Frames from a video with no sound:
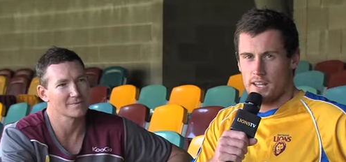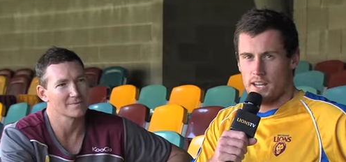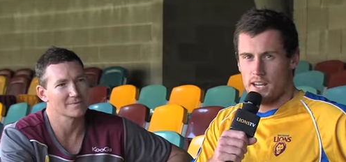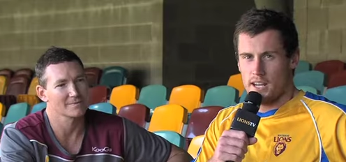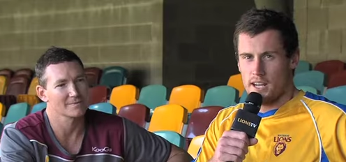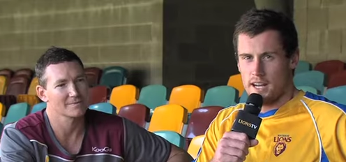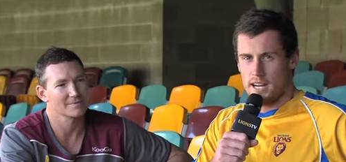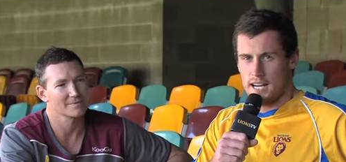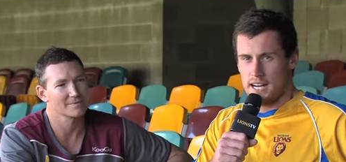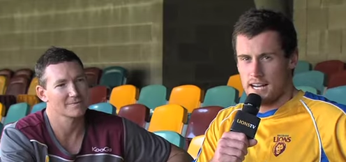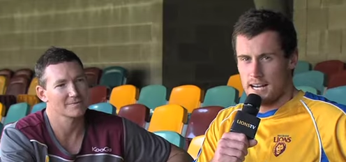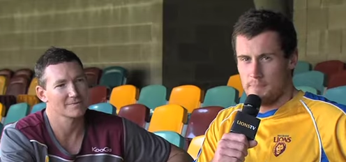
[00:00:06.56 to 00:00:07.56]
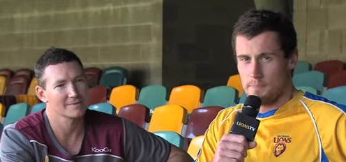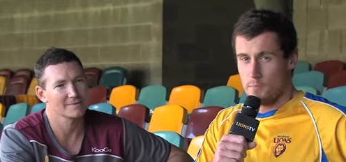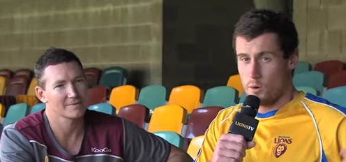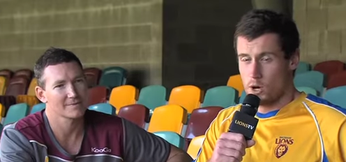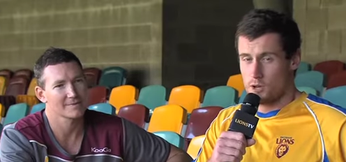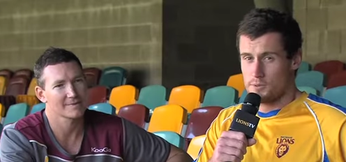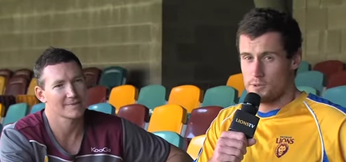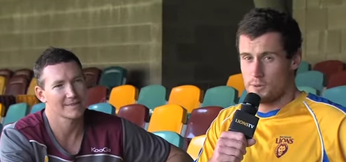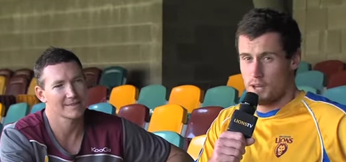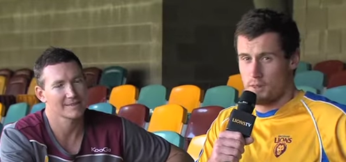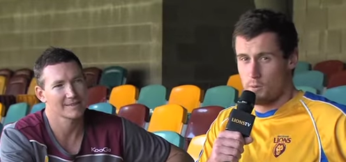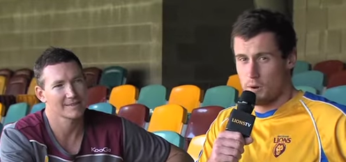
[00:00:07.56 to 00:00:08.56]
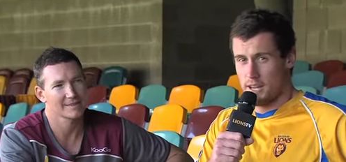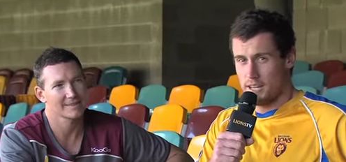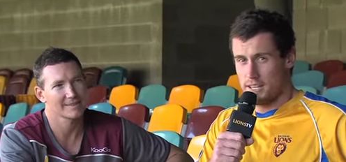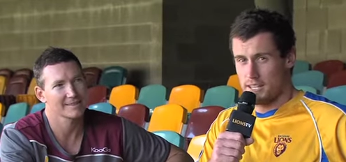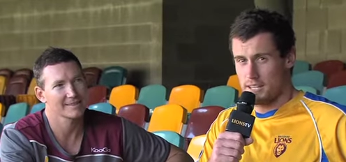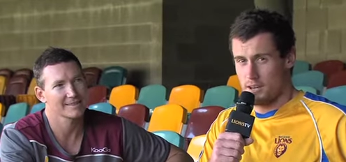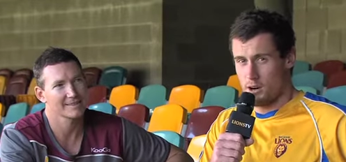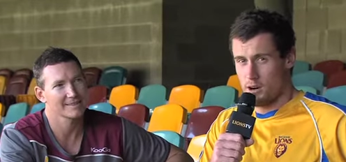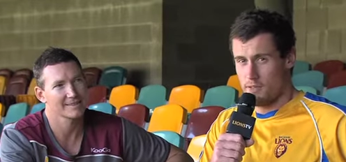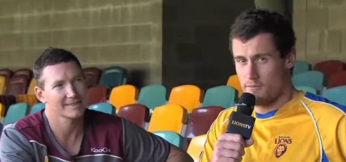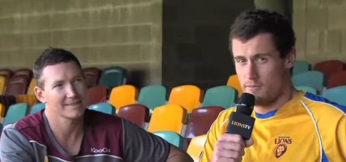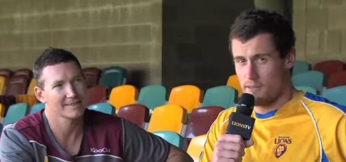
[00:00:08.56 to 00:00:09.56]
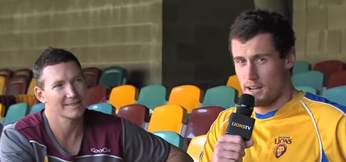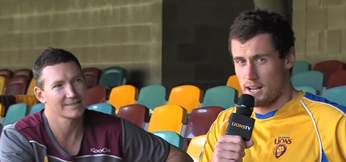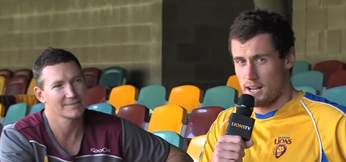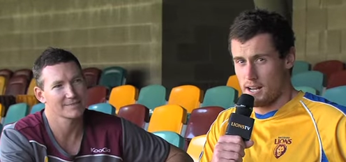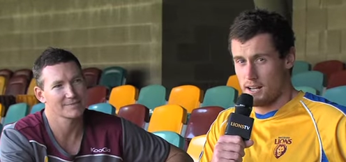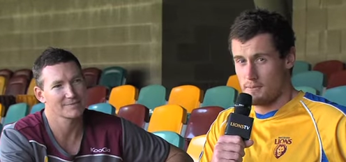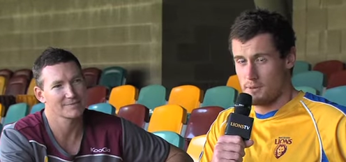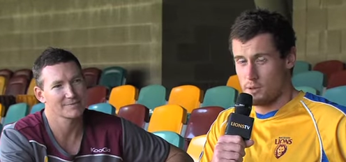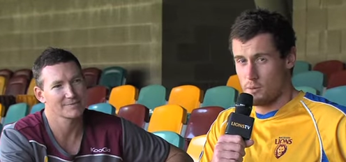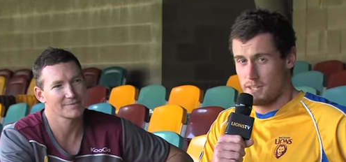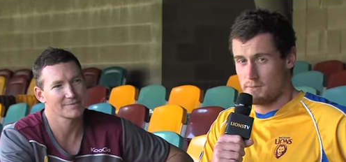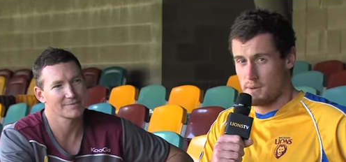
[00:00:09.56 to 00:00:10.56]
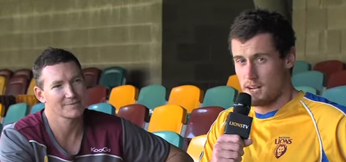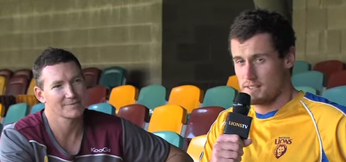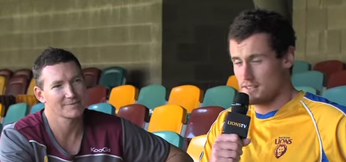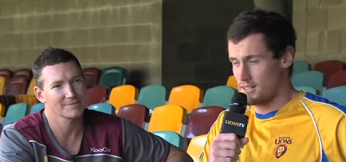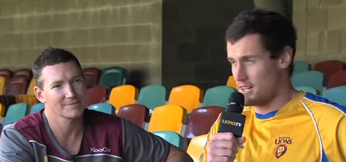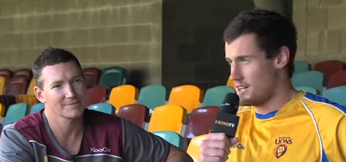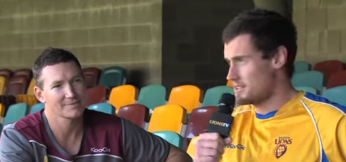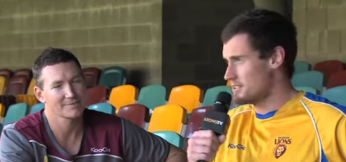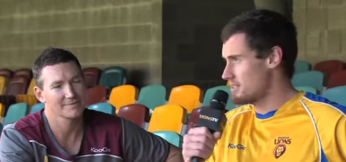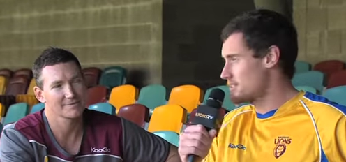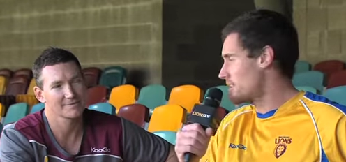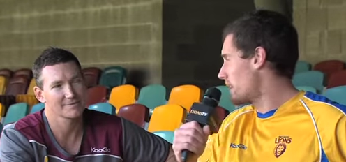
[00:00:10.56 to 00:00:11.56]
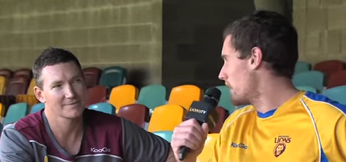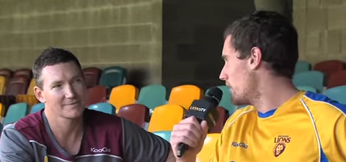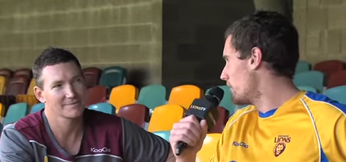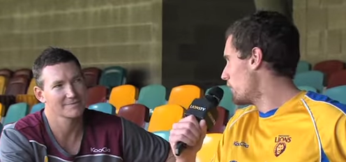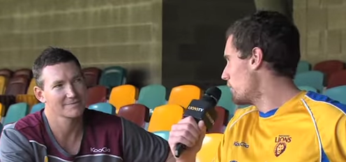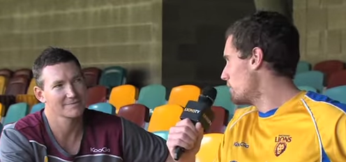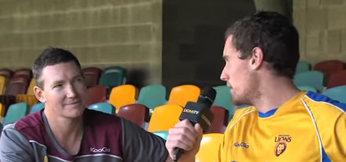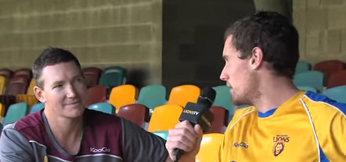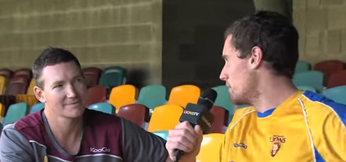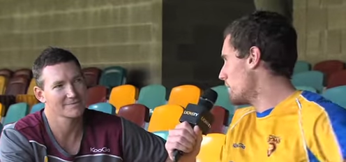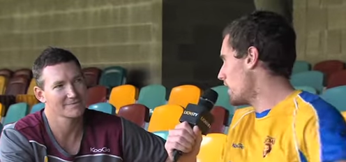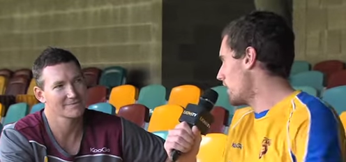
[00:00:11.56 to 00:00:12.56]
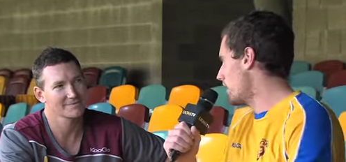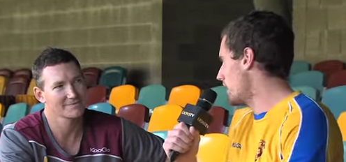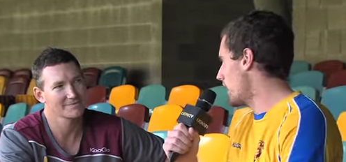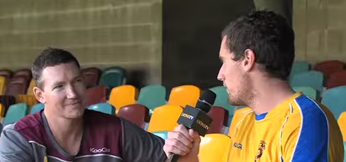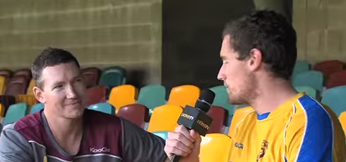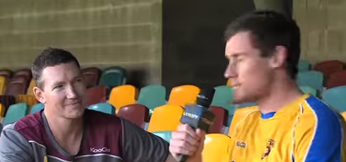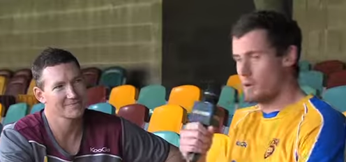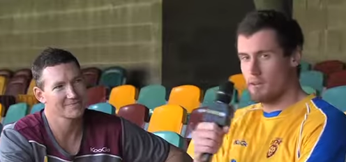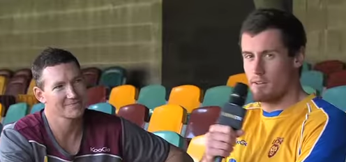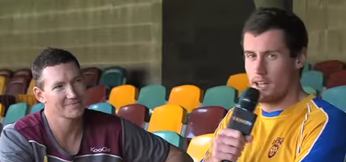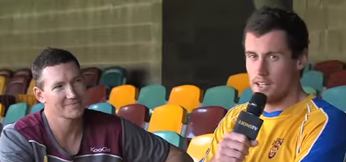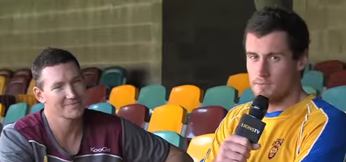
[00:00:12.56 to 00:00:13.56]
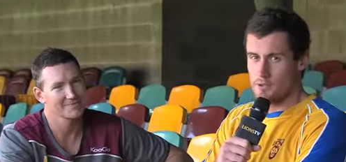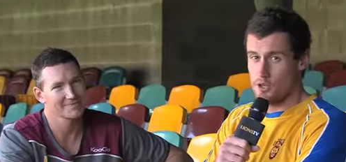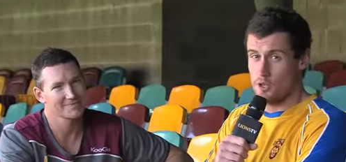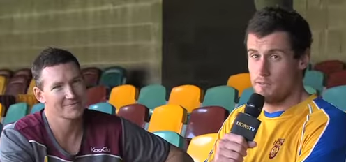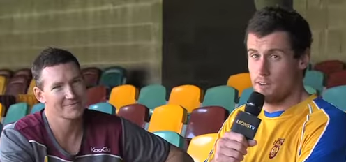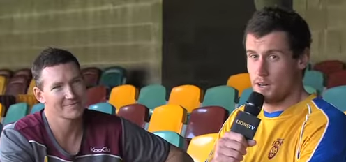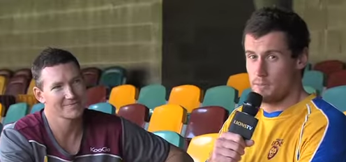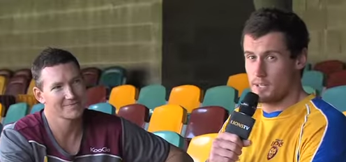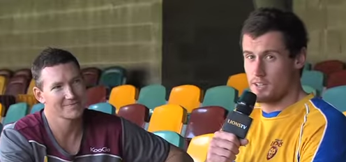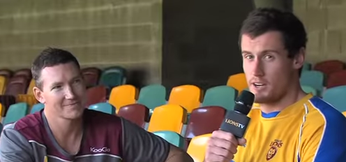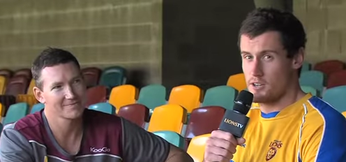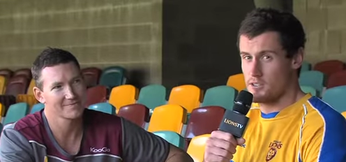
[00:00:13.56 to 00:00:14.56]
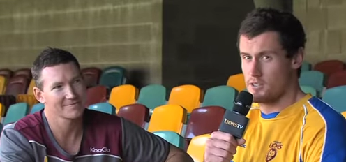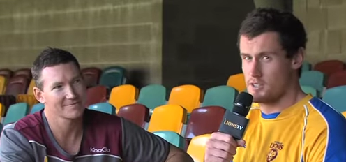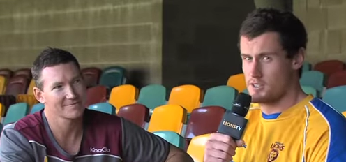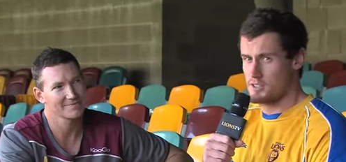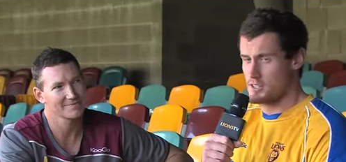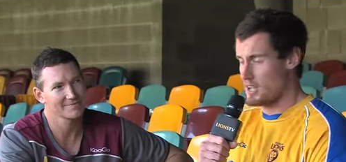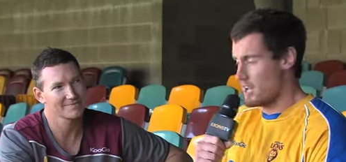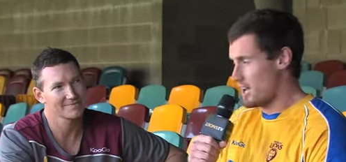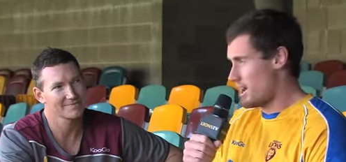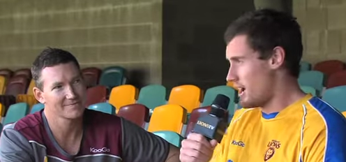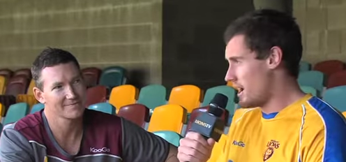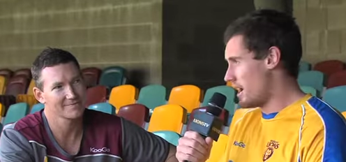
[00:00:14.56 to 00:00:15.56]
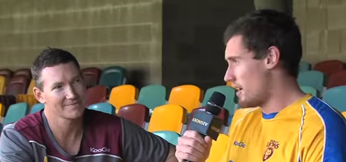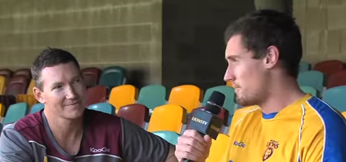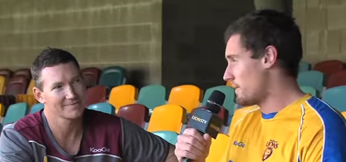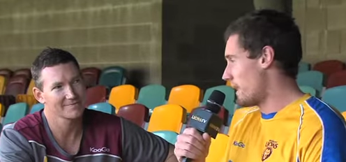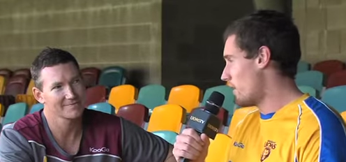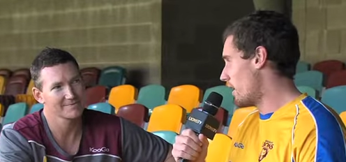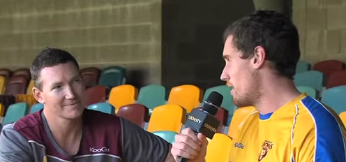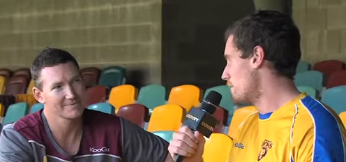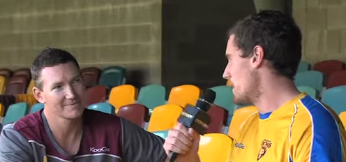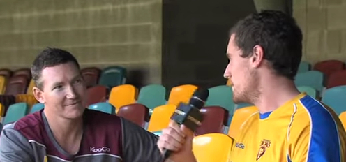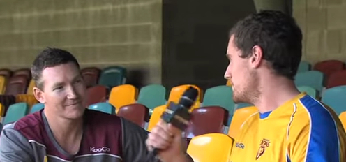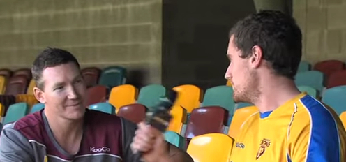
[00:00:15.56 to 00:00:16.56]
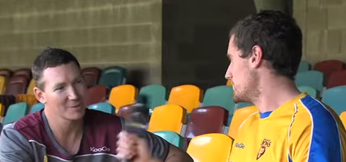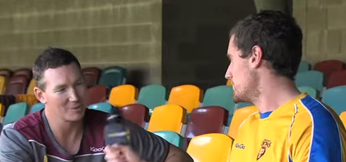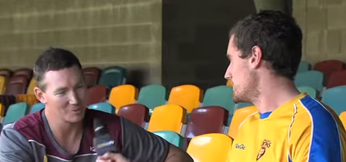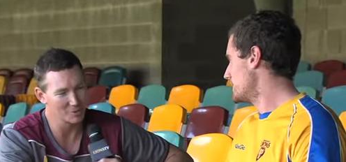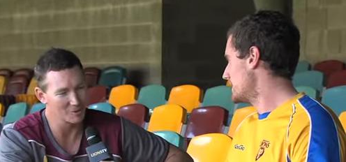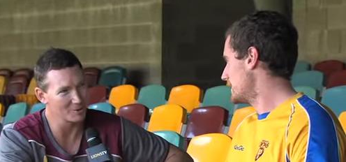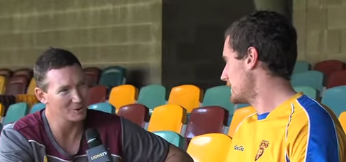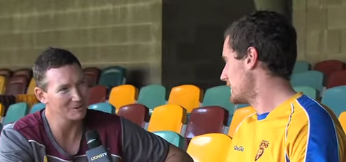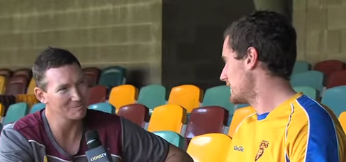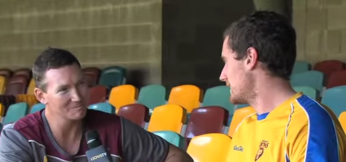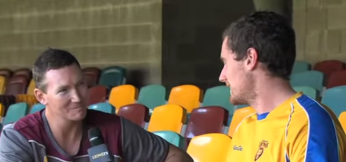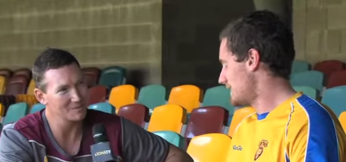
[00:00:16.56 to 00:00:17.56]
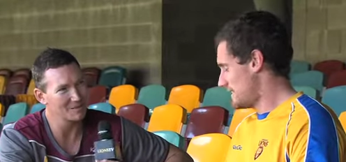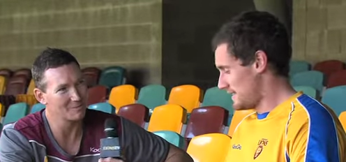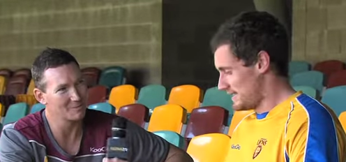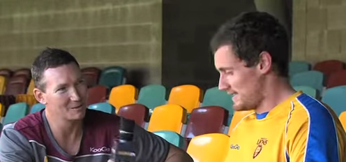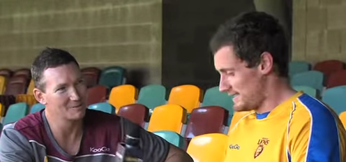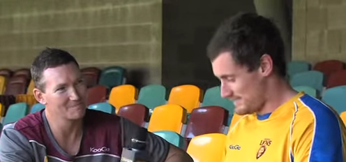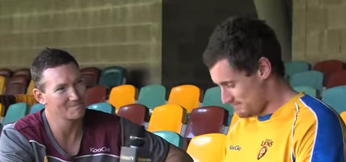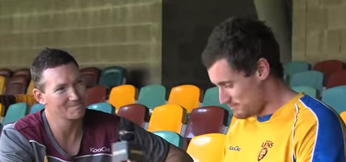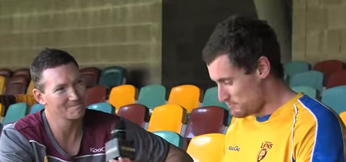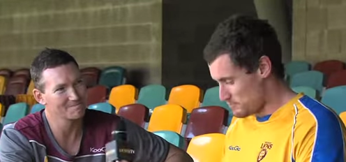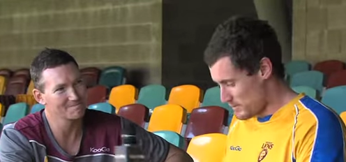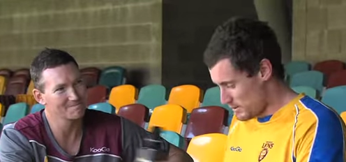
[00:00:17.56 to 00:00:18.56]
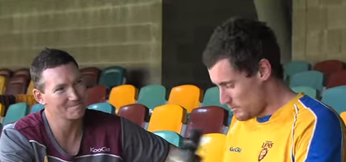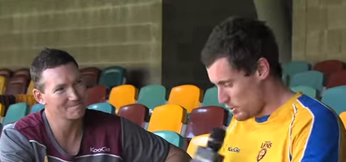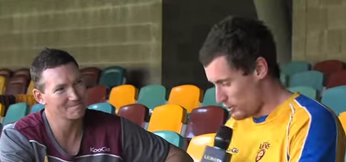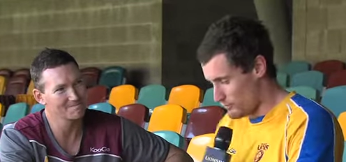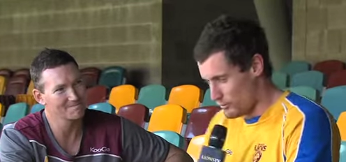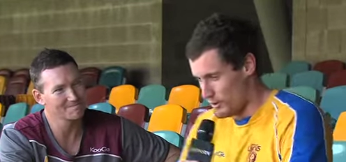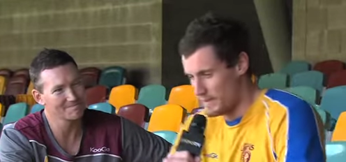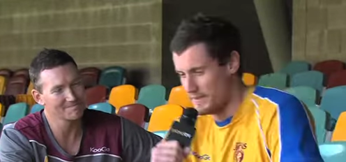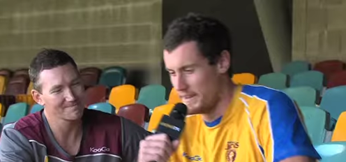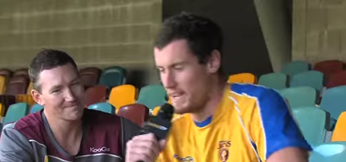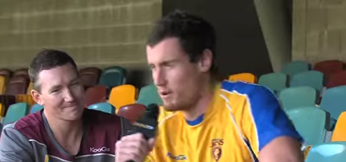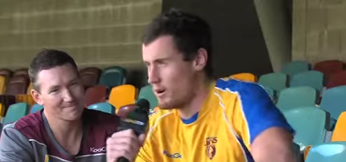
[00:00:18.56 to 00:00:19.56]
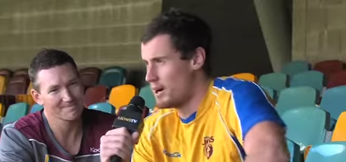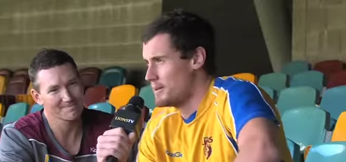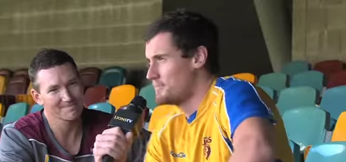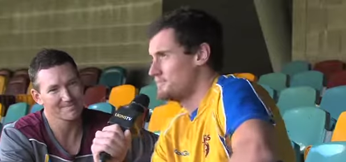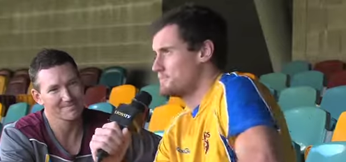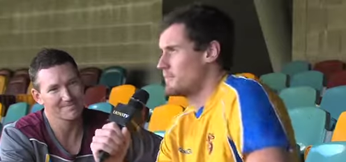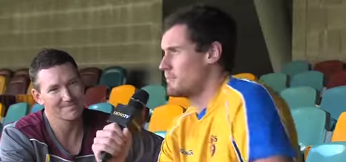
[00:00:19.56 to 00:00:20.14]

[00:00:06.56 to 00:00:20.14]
Speaker 1: here. Um, welcome to another week of uh, Louie's Masterclass. Today I've got with me Murray Davis, one of our new development coaches. Um, how are you, mate? I'm good, Louie. Going well. Beautiful. Now, um,